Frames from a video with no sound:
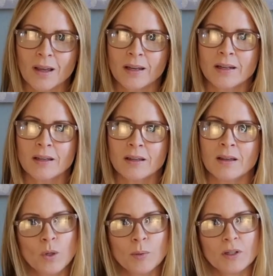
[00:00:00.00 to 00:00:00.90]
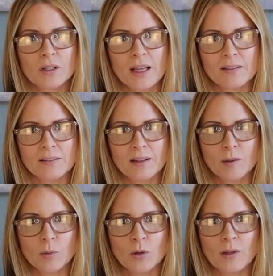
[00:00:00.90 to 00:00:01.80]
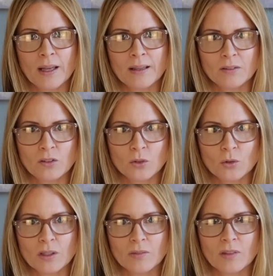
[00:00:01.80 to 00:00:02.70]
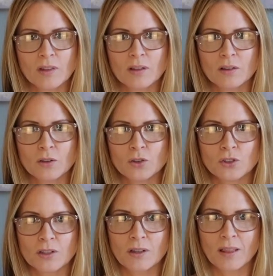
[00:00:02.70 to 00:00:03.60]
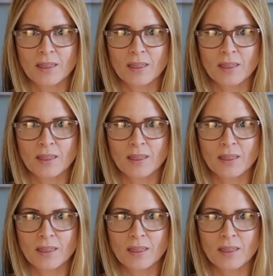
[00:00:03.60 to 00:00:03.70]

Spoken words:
tiny, we put a glass table as to give the illusion